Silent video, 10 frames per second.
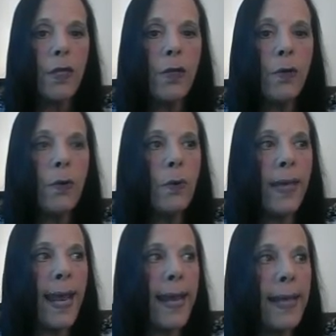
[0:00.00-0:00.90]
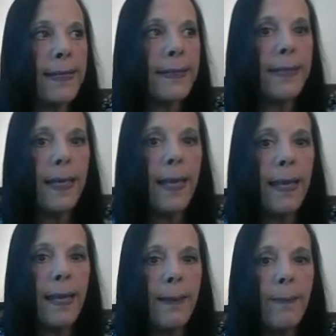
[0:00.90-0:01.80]
you can't
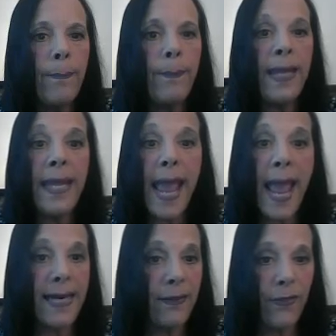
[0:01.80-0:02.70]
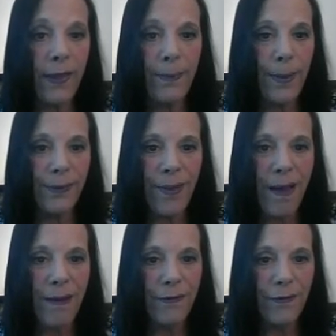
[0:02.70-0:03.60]
be anything but
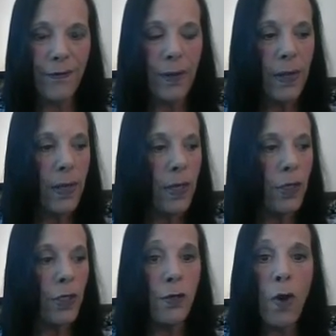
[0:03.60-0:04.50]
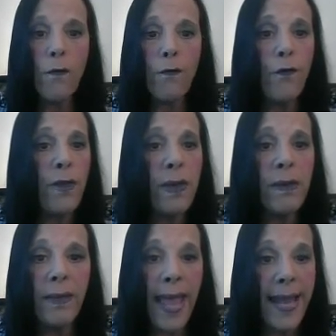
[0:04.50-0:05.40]
love. You don't
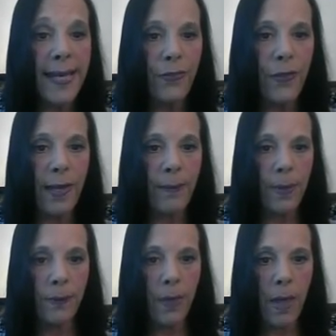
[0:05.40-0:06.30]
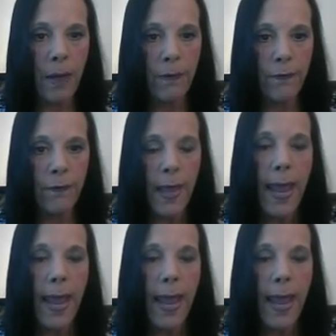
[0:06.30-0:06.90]
feel anything but love.